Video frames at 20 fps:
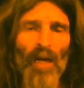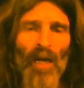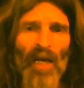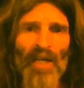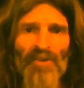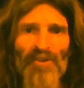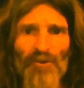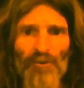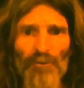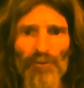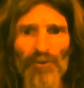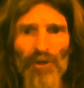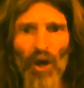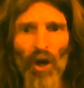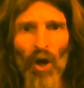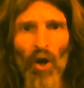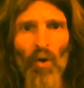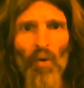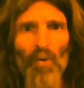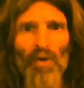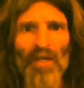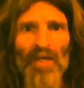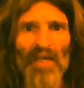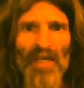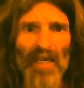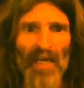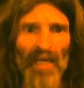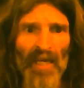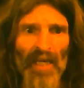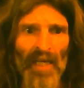And you don't
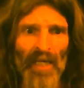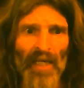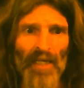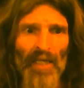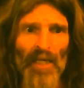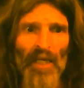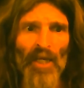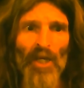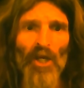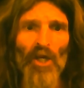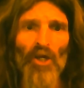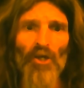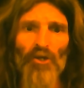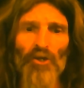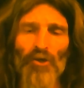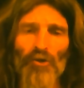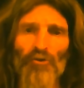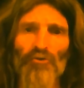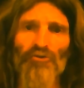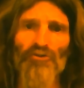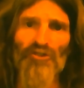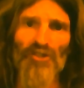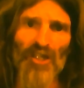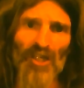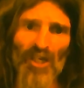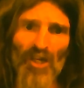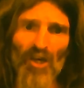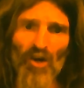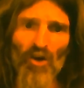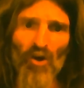get it. You
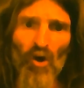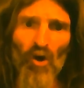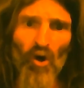still